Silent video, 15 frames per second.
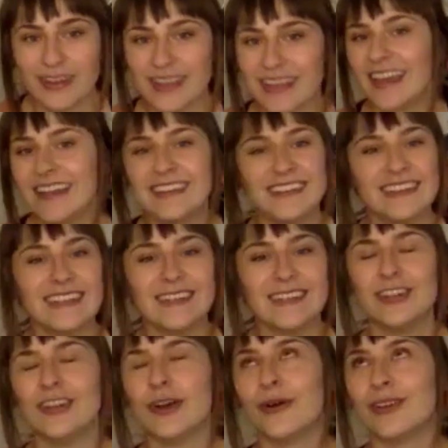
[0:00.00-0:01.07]
Like I didn't
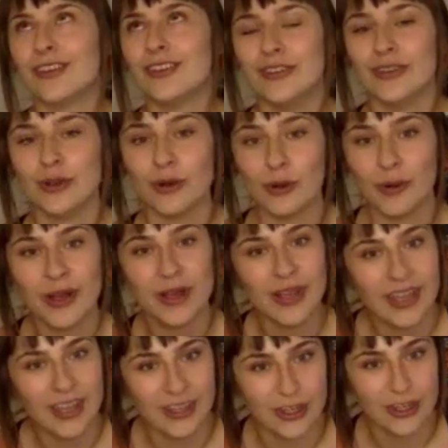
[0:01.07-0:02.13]
even know what to do,
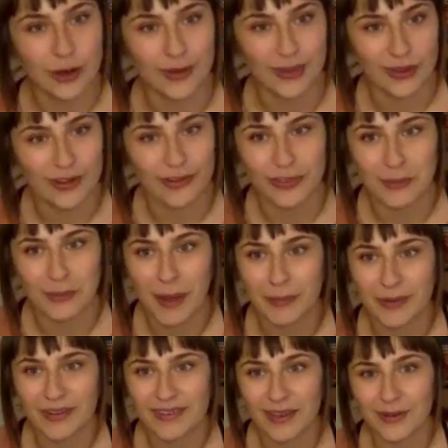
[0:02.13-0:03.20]
you know, with all of the
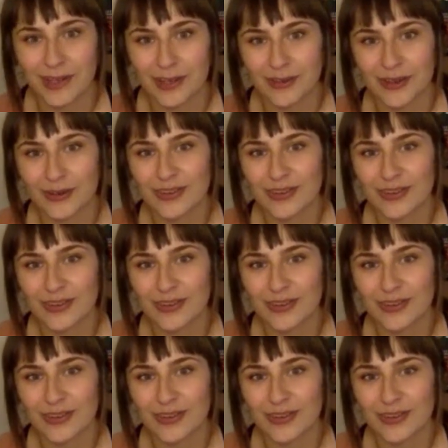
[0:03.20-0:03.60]
peppers that we grew.